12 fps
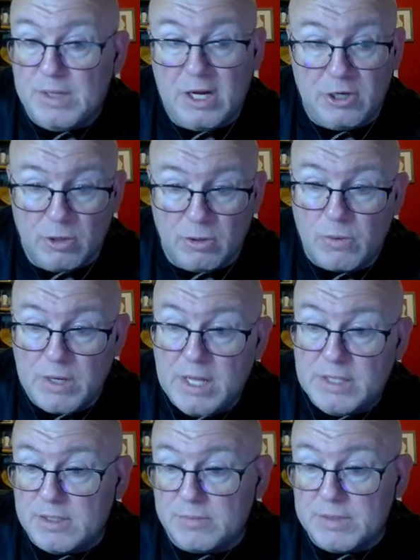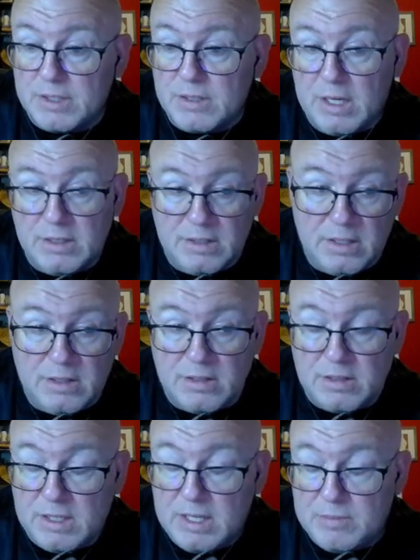and go create something, and then
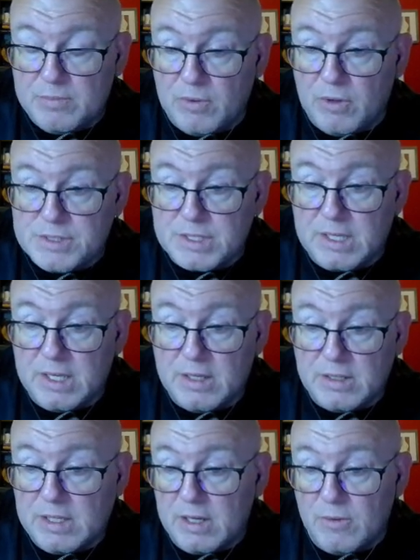hit pause again,